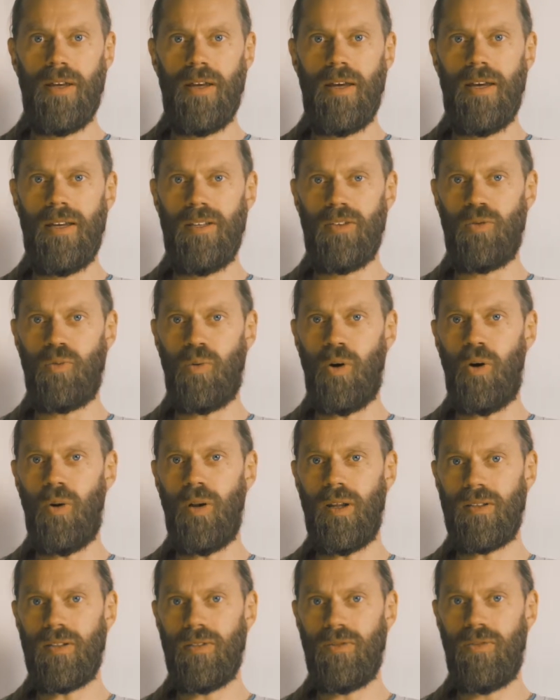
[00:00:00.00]
His
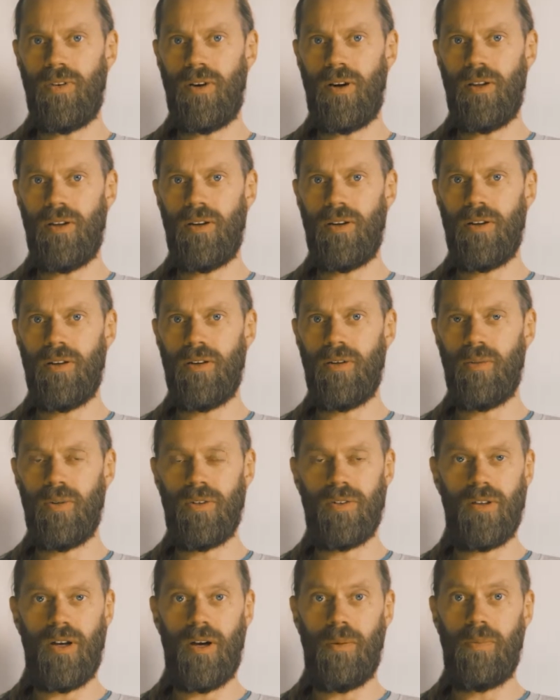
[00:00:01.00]
role as a father
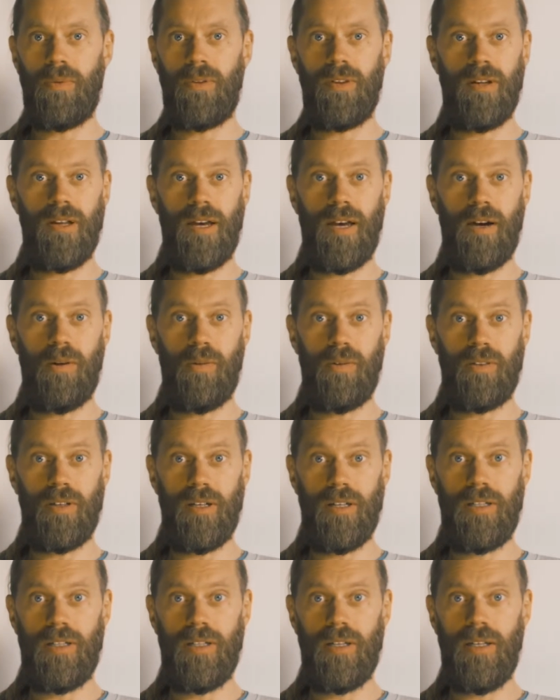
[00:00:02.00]
was up the day I was
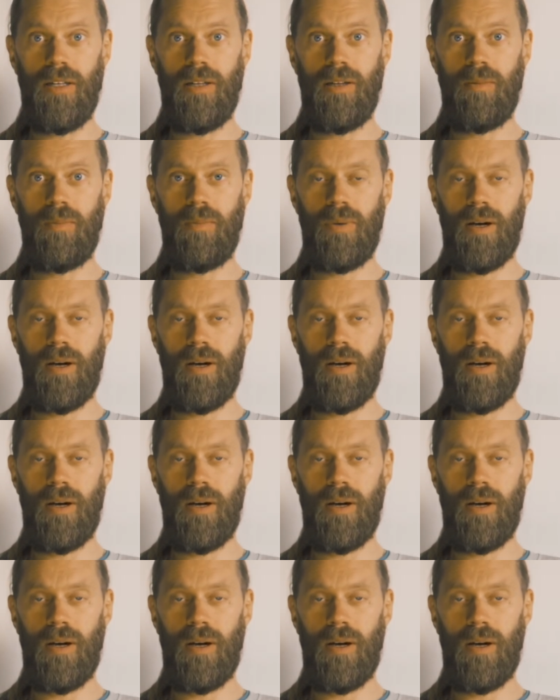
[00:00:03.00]
18,